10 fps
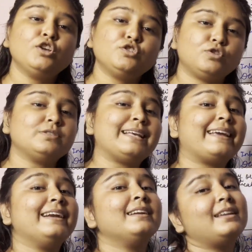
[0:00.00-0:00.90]
So
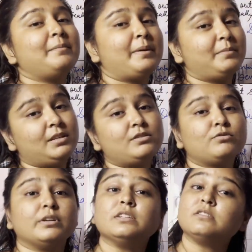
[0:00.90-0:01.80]
secondary memory
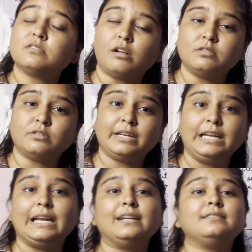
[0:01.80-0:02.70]
storage is also
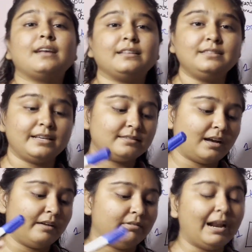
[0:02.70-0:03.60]
needed, such as
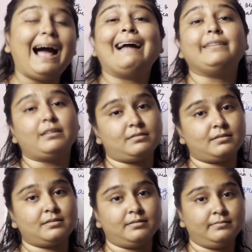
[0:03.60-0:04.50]
our hard
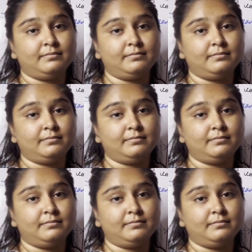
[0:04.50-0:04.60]
disks.